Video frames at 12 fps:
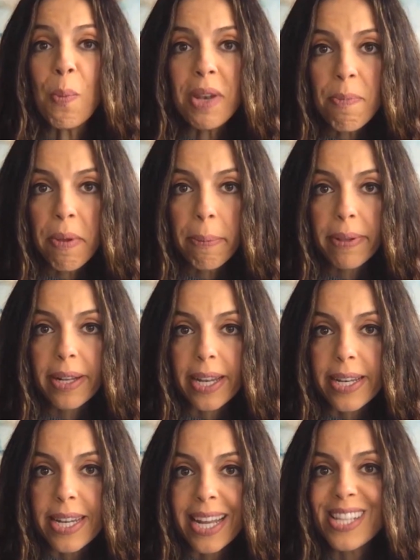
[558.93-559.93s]
so many people
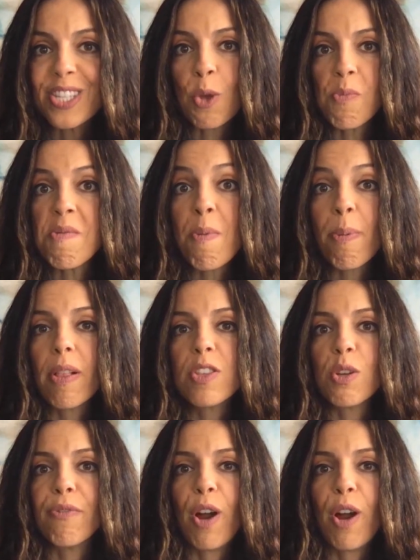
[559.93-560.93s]
in India, and so many
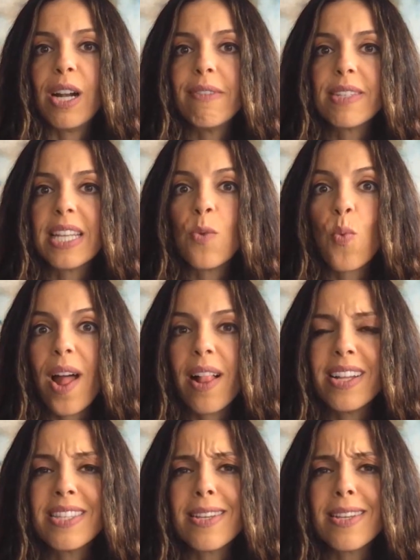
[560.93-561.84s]
people so far have said, well,